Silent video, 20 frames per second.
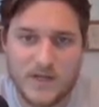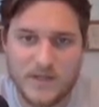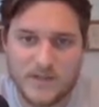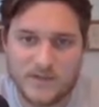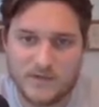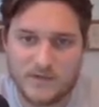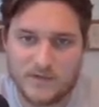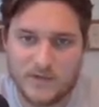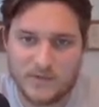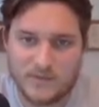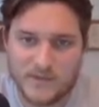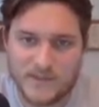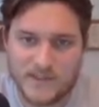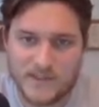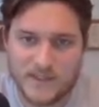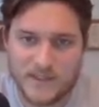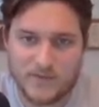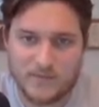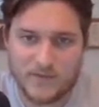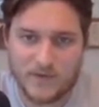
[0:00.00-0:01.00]
So here we
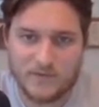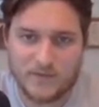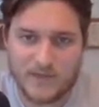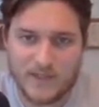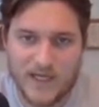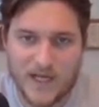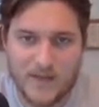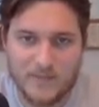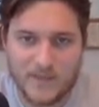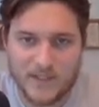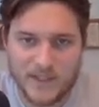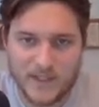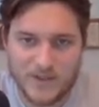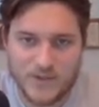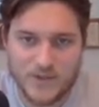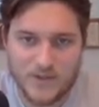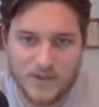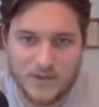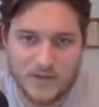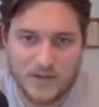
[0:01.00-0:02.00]
see both the
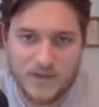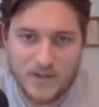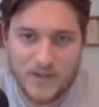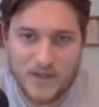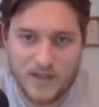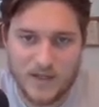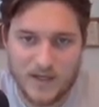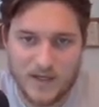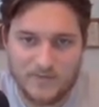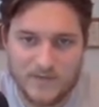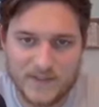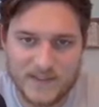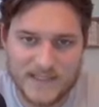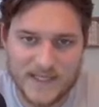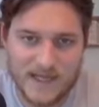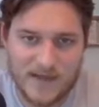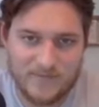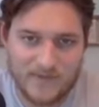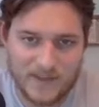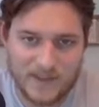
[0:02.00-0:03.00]
combination of
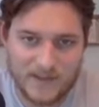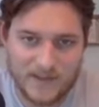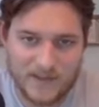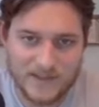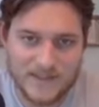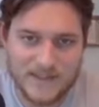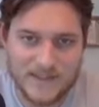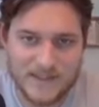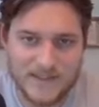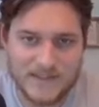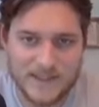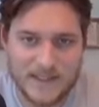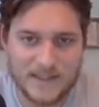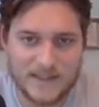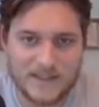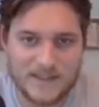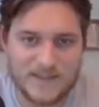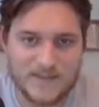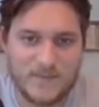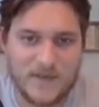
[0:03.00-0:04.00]
alpha helixes
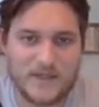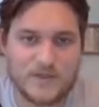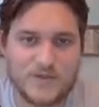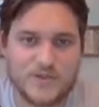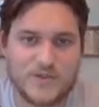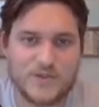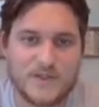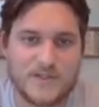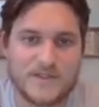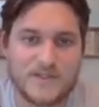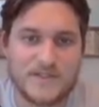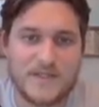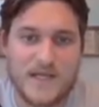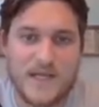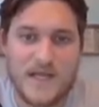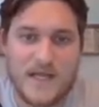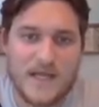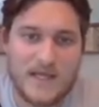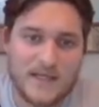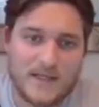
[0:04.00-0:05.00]
and these beta sheets.
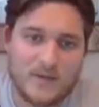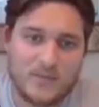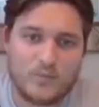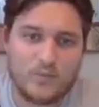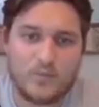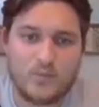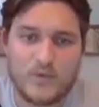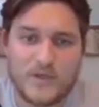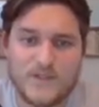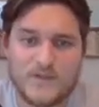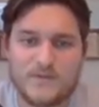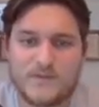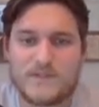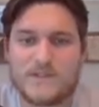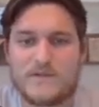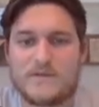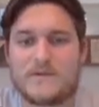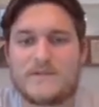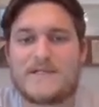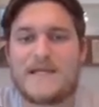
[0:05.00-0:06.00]
And then once we
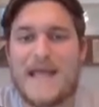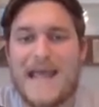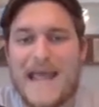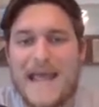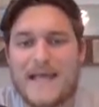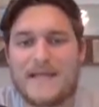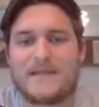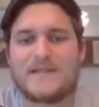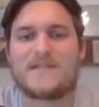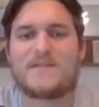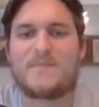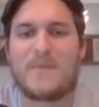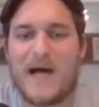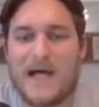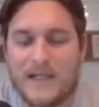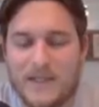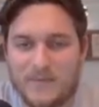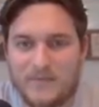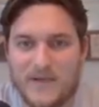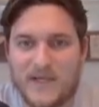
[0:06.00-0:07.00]
start to add these
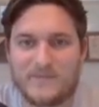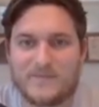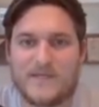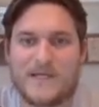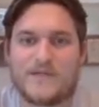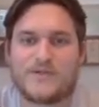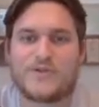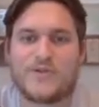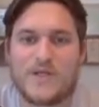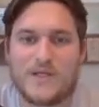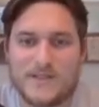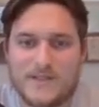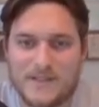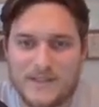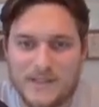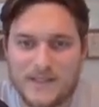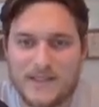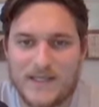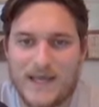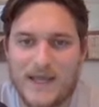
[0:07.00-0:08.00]
polypeptide chains
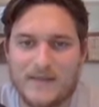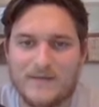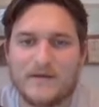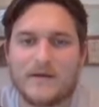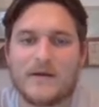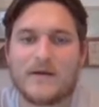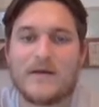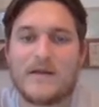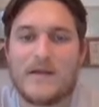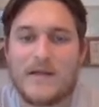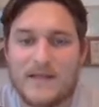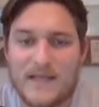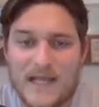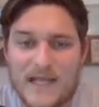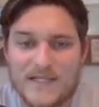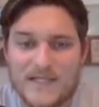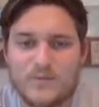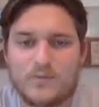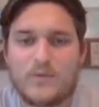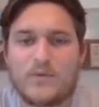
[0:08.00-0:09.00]
together,
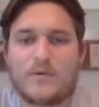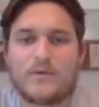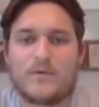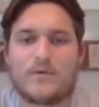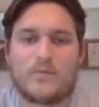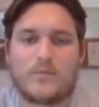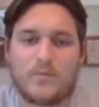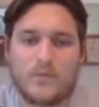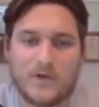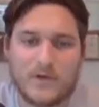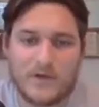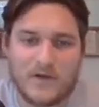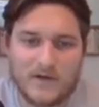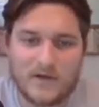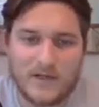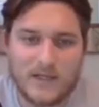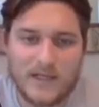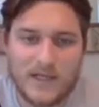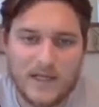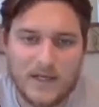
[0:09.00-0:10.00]
that's where we're
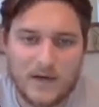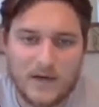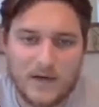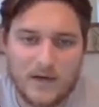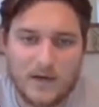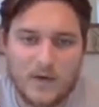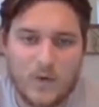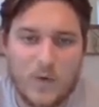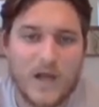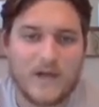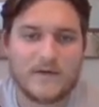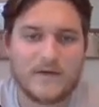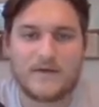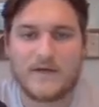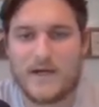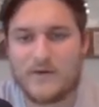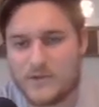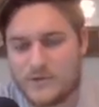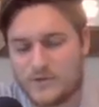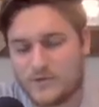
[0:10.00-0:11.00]
going to get our
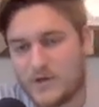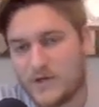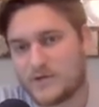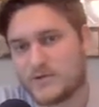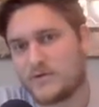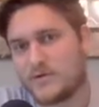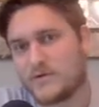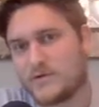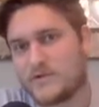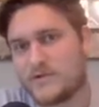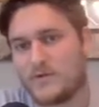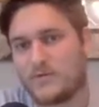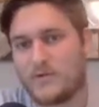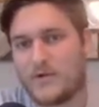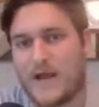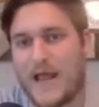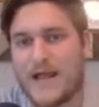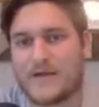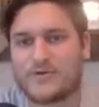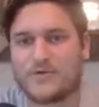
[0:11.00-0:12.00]
quaternary structure. And so
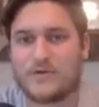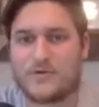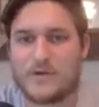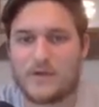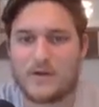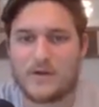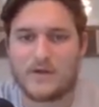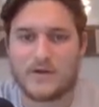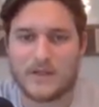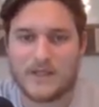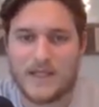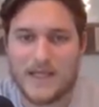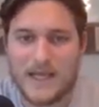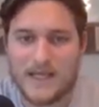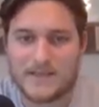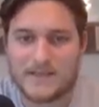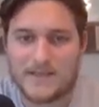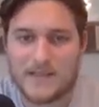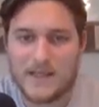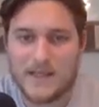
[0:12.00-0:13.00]
we're actually going to
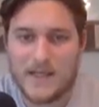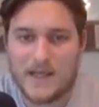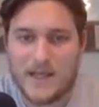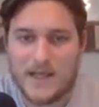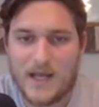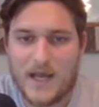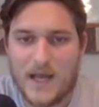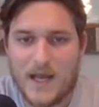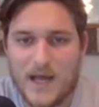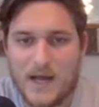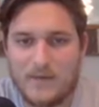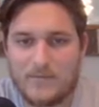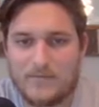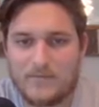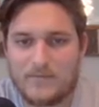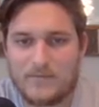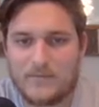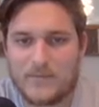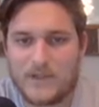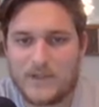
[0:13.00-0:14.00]
get
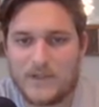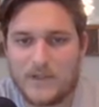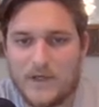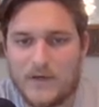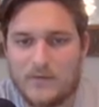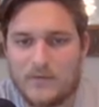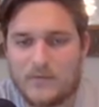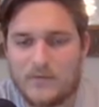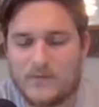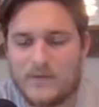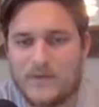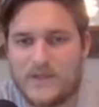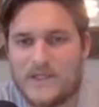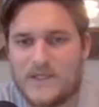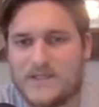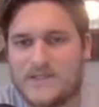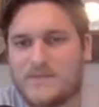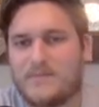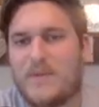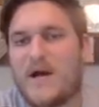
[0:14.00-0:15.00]

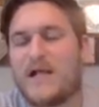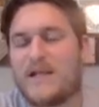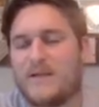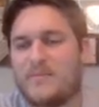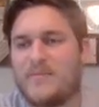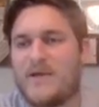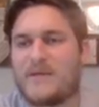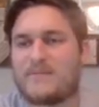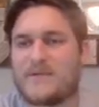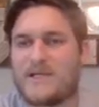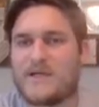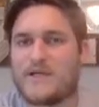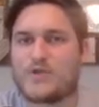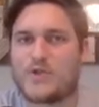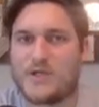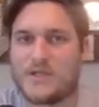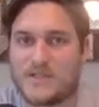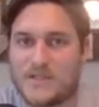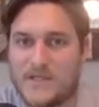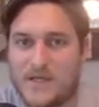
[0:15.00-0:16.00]
these polypeptide
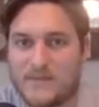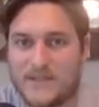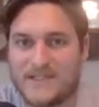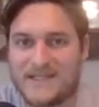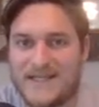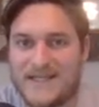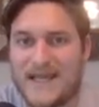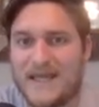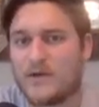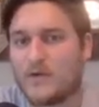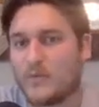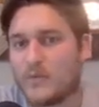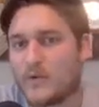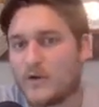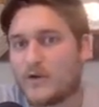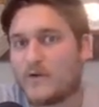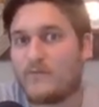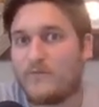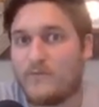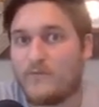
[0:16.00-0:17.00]
chains coming together, and we're
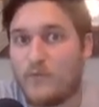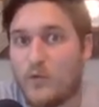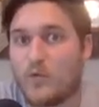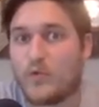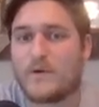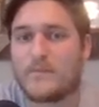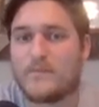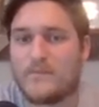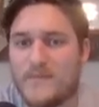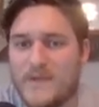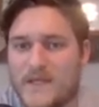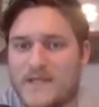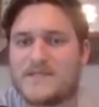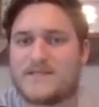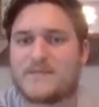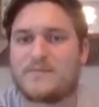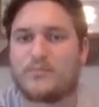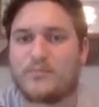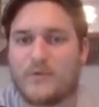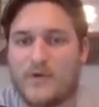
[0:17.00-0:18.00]
going to form
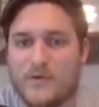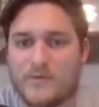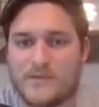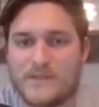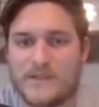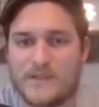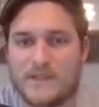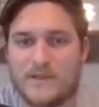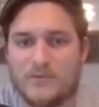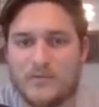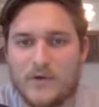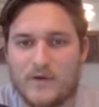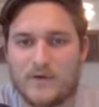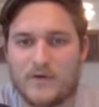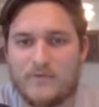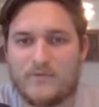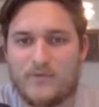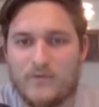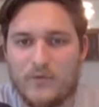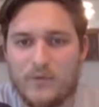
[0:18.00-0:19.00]
this protein. We're going
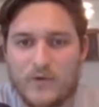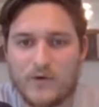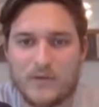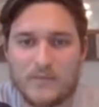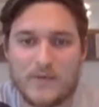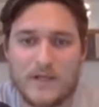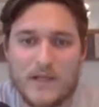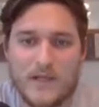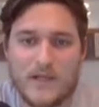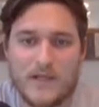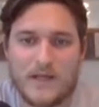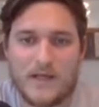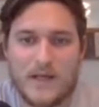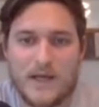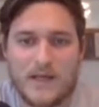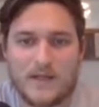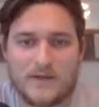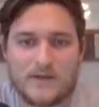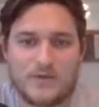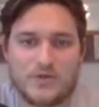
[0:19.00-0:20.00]
to form
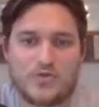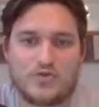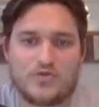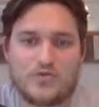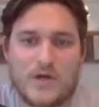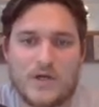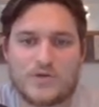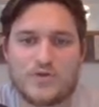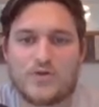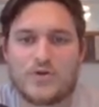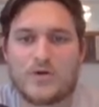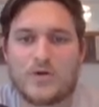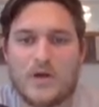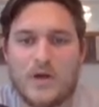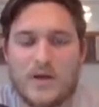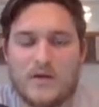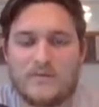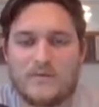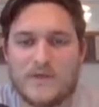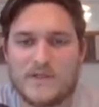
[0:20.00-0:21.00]
the structure
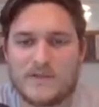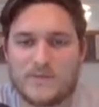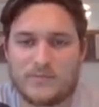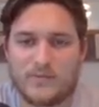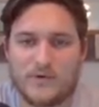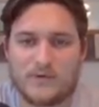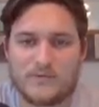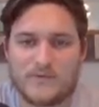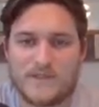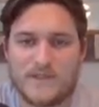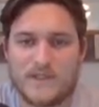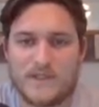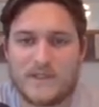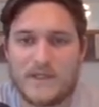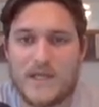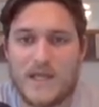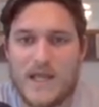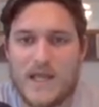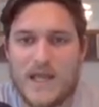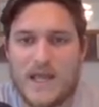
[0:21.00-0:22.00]
of this
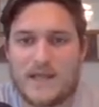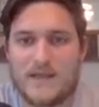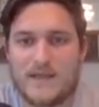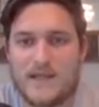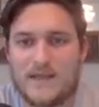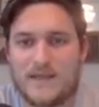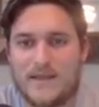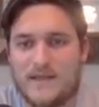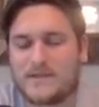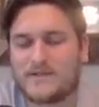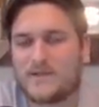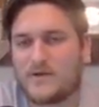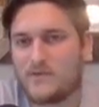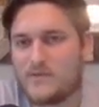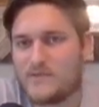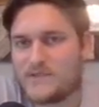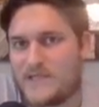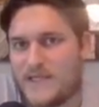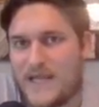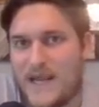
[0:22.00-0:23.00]
protein, and then it's
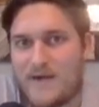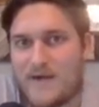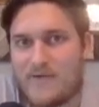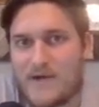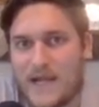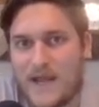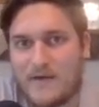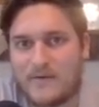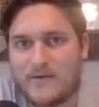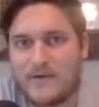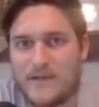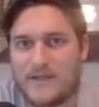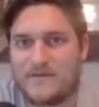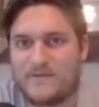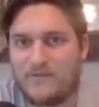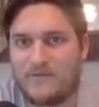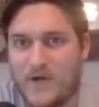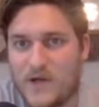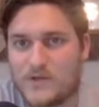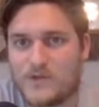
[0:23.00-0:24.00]
going to carry out
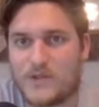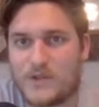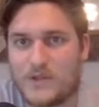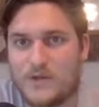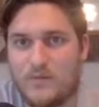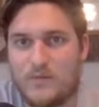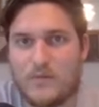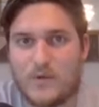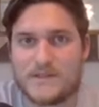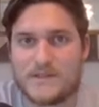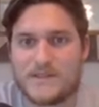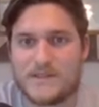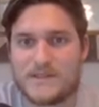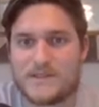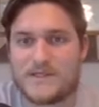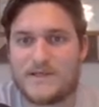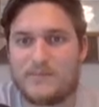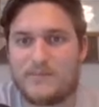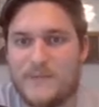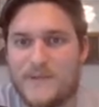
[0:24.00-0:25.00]
its function once
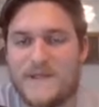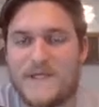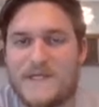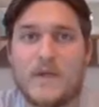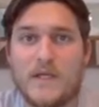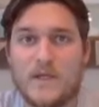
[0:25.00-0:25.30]
it's complete.